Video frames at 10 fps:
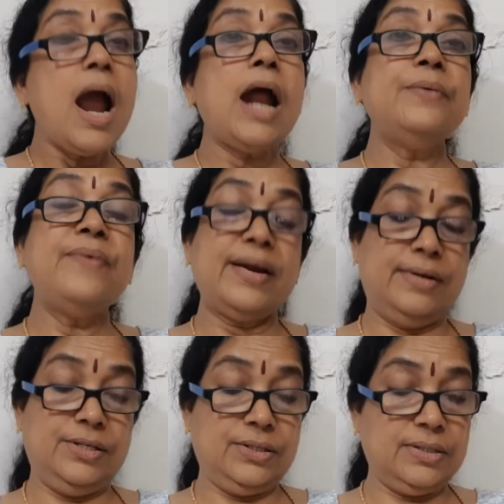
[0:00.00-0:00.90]

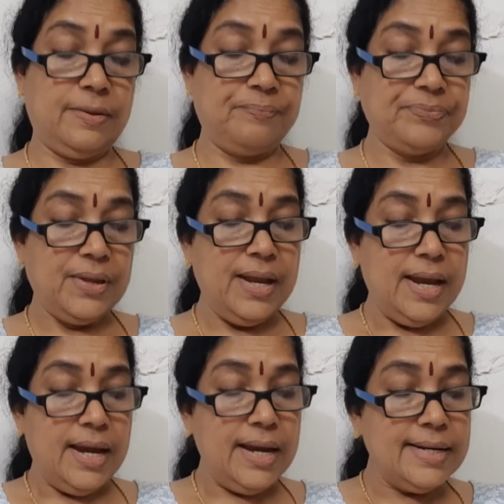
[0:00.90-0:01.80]
Advantages.
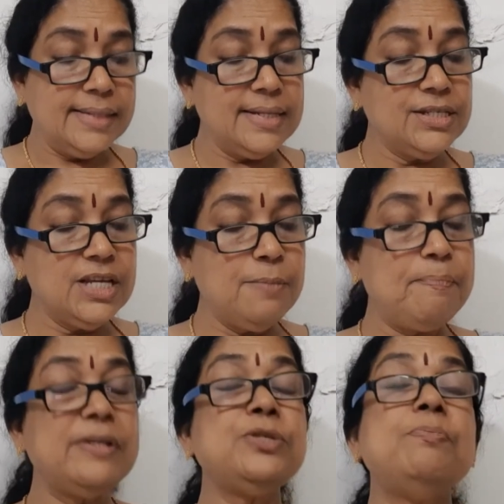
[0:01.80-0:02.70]
It is the
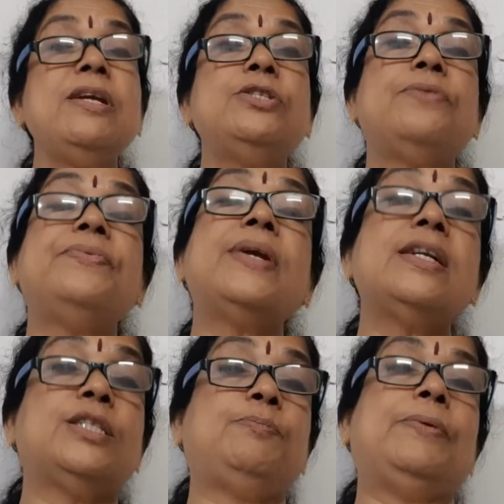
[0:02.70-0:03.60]
cheapest means of
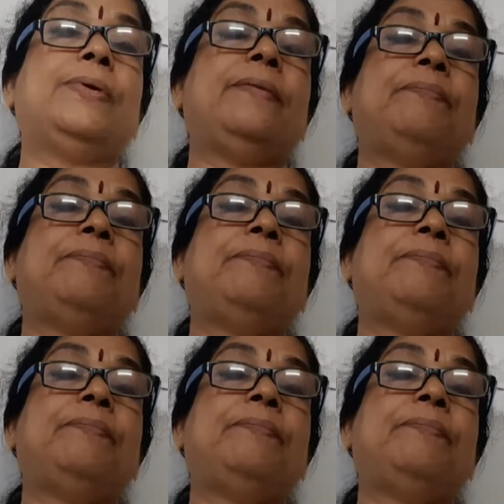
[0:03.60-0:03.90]
transport.